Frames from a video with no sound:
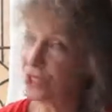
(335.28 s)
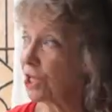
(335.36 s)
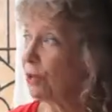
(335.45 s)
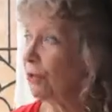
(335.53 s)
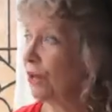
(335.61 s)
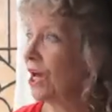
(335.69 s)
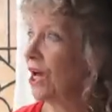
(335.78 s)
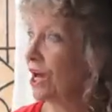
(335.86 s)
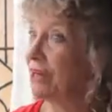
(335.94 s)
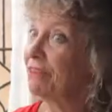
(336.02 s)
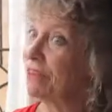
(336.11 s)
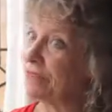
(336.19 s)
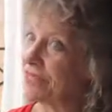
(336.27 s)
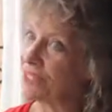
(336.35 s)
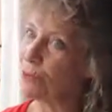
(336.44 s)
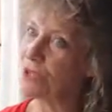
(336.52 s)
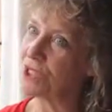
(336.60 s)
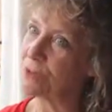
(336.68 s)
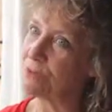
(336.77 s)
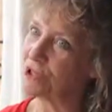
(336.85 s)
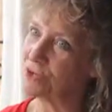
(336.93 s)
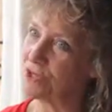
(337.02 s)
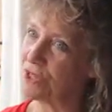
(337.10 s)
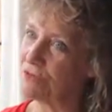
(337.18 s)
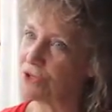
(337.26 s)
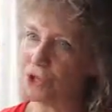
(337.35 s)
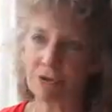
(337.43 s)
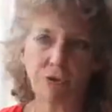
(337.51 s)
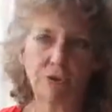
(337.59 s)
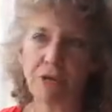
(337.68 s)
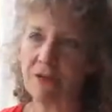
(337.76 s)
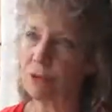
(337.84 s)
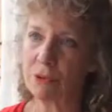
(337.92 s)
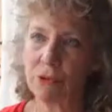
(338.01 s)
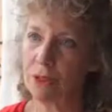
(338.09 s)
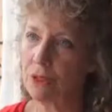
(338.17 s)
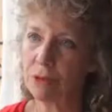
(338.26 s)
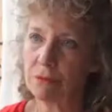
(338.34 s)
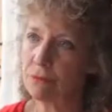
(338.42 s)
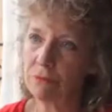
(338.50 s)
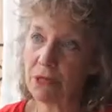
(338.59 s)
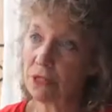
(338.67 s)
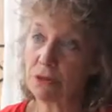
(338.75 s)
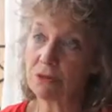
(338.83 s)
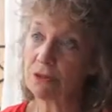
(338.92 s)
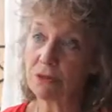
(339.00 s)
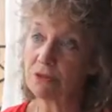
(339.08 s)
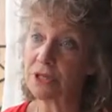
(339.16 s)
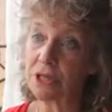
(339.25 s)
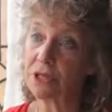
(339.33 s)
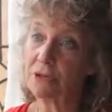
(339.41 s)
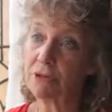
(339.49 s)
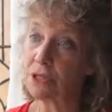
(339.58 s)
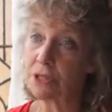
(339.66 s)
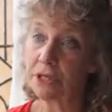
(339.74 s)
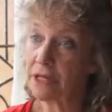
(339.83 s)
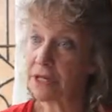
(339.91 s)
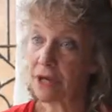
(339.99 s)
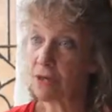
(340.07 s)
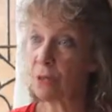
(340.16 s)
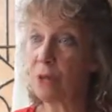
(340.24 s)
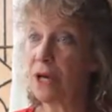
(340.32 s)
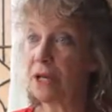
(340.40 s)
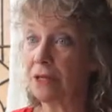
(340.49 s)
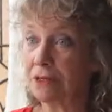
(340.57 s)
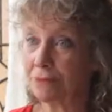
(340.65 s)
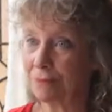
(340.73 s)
So I think that's quite a special thing for children who never might go to theatre in any other way.